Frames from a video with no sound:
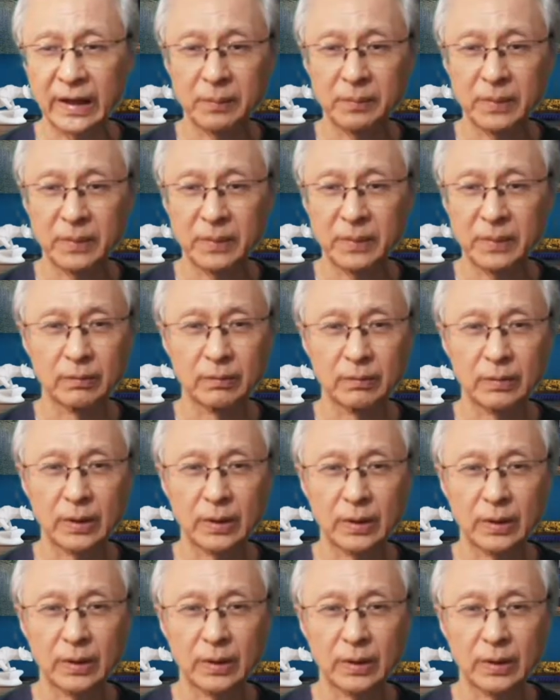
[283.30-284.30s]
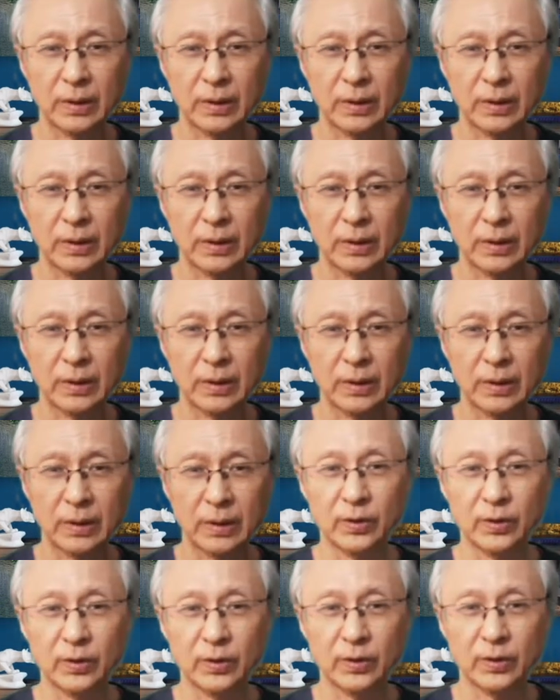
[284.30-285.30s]
light, usually in the
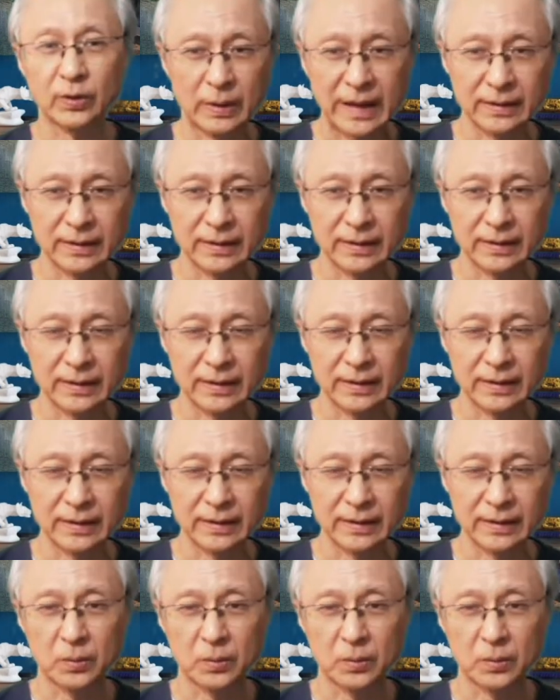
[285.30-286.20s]
blue or red range.